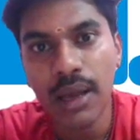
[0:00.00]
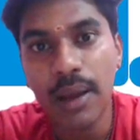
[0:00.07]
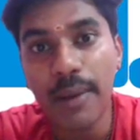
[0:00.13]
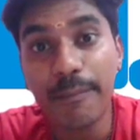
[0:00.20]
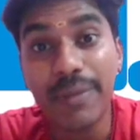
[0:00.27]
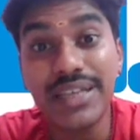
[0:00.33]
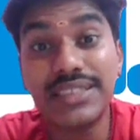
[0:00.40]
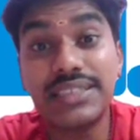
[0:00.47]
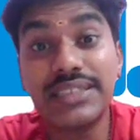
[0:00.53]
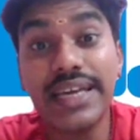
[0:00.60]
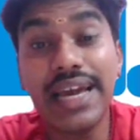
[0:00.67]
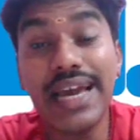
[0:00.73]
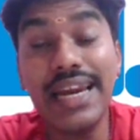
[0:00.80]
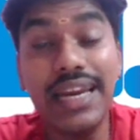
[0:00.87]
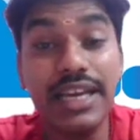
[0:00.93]
My
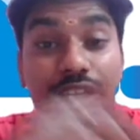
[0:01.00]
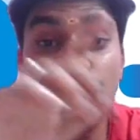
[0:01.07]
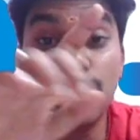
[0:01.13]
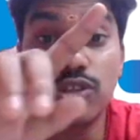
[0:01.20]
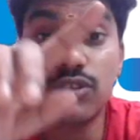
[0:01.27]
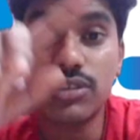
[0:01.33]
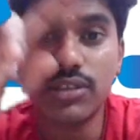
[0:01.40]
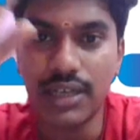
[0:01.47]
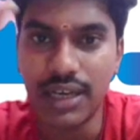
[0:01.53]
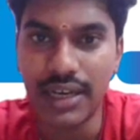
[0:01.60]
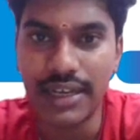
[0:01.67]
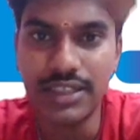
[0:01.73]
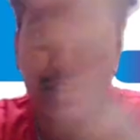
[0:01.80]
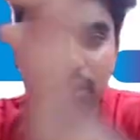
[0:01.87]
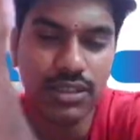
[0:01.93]
sale
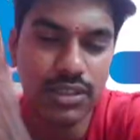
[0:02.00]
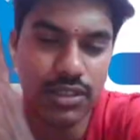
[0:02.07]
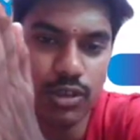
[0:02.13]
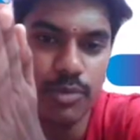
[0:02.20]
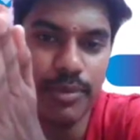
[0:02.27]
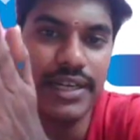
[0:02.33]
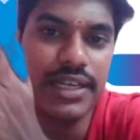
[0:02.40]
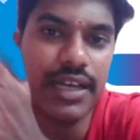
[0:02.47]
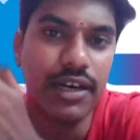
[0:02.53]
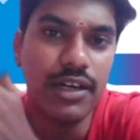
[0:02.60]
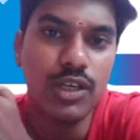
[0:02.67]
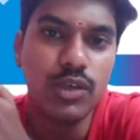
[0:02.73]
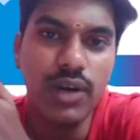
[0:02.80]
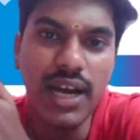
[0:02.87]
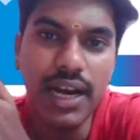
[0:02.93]
is to be done
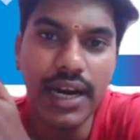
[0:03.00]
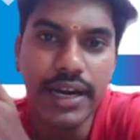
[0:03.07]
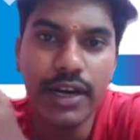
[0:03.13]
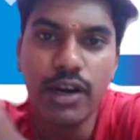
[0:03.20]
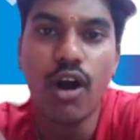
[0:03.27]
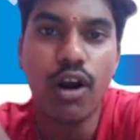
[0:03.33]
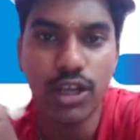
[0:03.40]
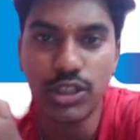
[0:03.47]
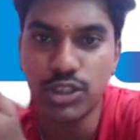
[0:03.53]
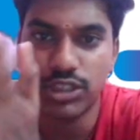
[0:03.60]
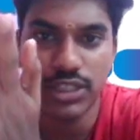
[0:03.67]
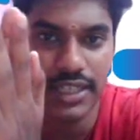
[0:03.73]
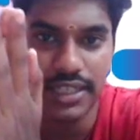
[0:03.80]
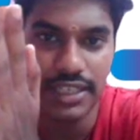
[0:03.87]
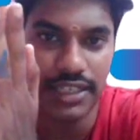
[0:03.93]
to a
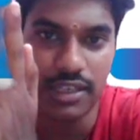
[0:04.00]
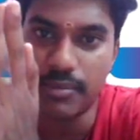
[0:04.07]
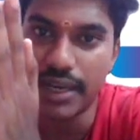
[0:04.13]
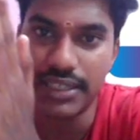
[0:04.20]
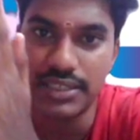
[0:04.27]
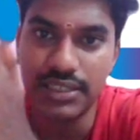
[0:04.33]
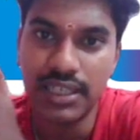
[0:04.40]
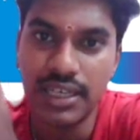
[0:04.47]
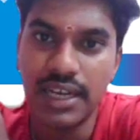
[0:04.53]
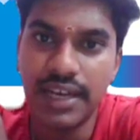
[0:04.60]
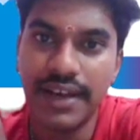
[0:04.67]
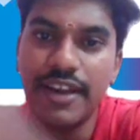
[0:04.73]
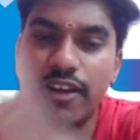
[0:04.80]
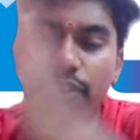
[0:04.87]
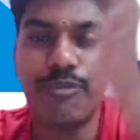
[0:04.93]
non-associated enterprise.
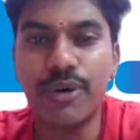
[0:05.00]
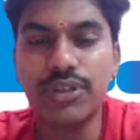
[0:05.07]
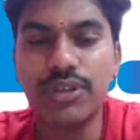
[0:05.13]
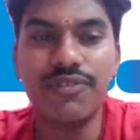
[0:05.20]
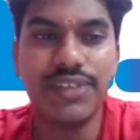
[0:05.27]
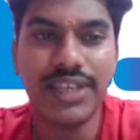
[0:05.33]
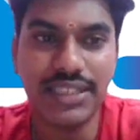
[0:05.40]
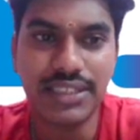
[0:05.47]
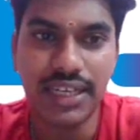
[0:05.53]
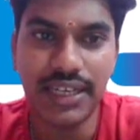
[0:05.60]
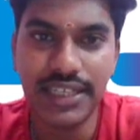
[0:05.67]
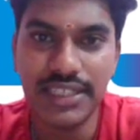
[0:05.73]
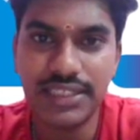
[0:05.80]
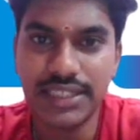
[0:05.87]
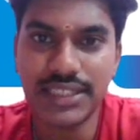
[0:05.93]
If both of these
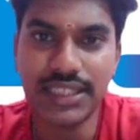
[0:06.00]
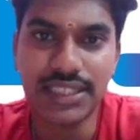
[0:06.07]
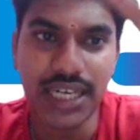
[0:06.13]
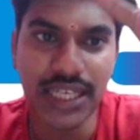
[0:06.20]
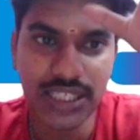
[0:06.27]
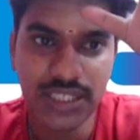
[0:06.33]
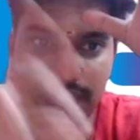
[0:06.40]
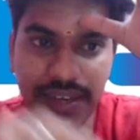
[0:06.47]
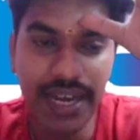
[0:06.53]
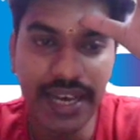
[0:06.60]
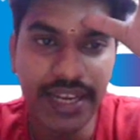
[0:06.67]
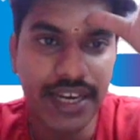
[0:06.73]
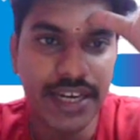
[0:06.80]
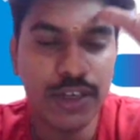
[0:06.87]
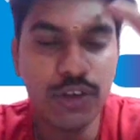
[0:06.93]
conditions are satisfied, I
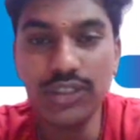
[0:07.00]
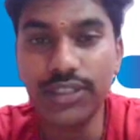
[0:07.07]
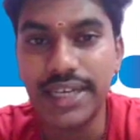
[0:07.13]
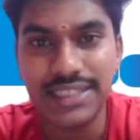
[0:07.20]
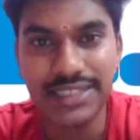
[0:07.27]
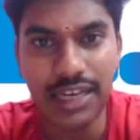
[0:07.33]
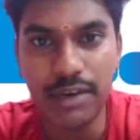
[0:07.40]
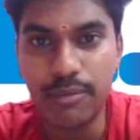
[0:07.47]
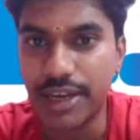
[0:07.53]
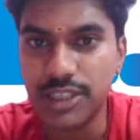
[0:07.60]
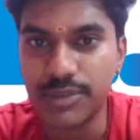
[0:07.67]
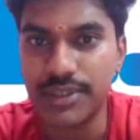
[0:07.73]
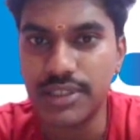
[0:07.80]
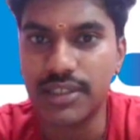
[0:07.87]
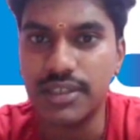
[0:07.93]
can use resale price
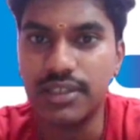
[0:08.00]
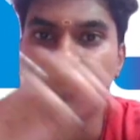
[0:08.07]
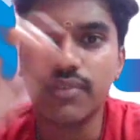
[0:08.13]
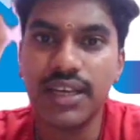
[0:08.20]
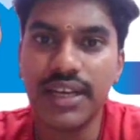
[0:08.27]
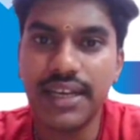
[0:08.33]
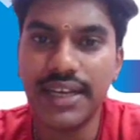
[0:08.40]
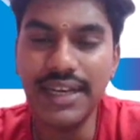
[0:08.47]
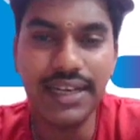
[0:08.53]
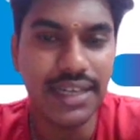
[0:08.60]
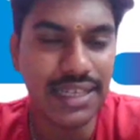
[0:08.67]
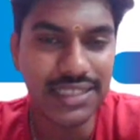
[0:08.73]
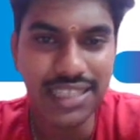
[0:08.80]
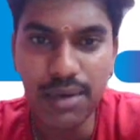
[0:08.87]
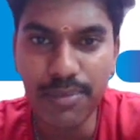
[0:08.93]
method. In
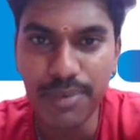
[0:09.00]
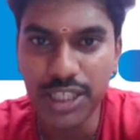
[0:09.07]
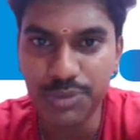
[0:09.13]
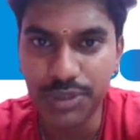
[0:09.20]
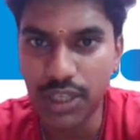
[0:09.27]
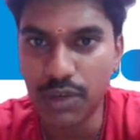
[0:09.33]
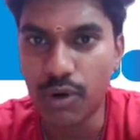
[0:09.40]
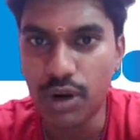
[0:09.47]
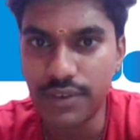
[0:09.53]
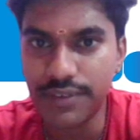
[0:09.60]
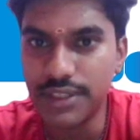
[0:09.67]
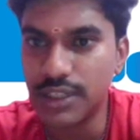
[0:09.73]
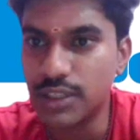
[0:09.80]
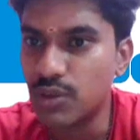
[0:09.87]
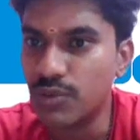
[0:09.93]
resale price method, what
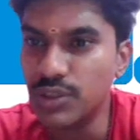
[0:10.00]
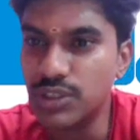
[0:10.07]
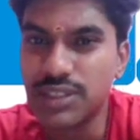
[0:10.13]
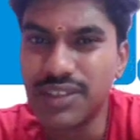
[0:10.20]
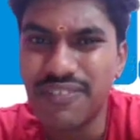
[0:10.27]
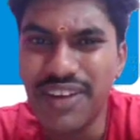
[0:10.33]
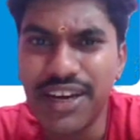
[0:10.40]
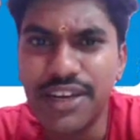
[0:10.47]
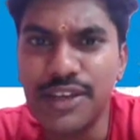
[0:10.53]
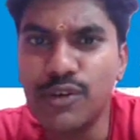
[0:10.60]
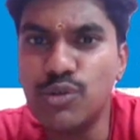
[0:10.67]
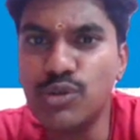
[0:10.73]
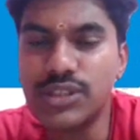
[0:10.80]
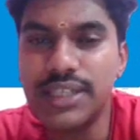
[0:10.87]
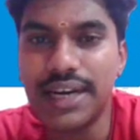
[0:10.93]
we'll do is we'll
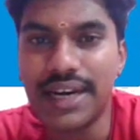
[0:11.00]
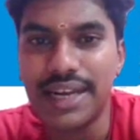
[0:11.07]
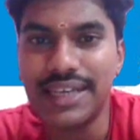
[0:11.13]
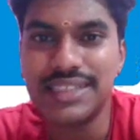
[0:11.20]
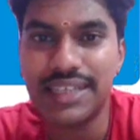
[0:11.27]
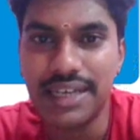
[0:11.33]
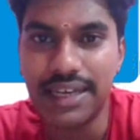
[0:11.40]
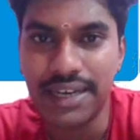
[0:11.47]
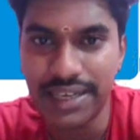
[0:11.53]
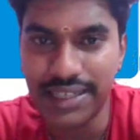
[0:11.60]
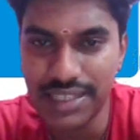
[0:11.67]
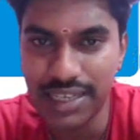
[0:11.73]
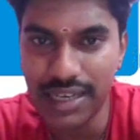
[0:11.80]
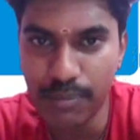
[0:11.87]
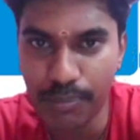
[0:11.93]
use the
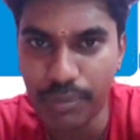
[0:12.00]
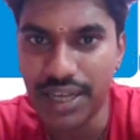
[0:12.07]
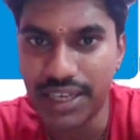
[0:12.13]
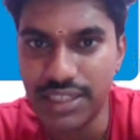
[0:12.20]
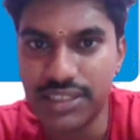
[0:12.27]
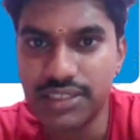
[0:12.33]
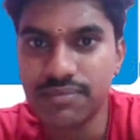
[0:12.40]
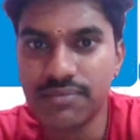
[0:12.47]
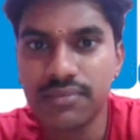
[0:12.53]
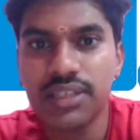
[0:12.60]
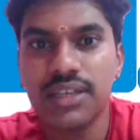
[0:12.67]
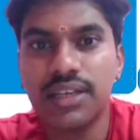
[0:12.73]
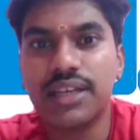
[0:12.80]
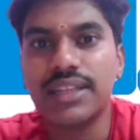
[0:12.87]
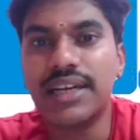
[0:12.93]
resale price,
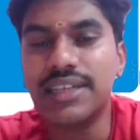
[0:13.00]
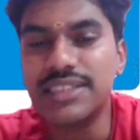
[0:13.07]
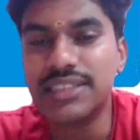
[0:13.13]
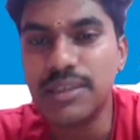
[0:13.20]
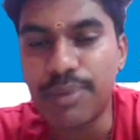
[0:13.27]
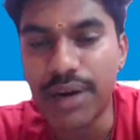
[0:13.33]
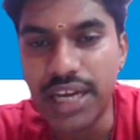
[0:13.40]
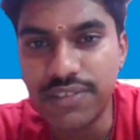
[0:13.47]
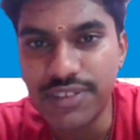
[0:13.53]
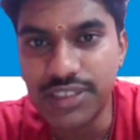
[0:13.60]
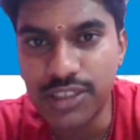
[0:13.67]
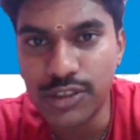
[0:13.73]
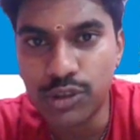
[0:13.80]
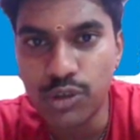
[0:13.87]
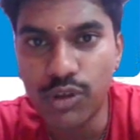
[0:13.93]
that is the price which
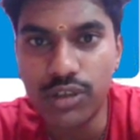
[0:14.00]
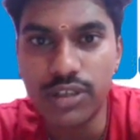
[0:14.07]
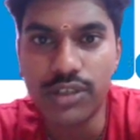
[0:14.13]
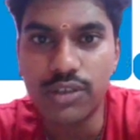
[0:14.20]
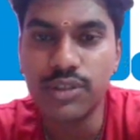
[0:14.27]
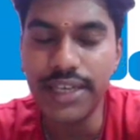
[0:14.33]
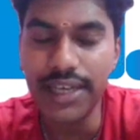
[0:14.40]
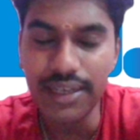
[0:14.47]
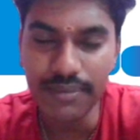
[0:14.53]
is sold to the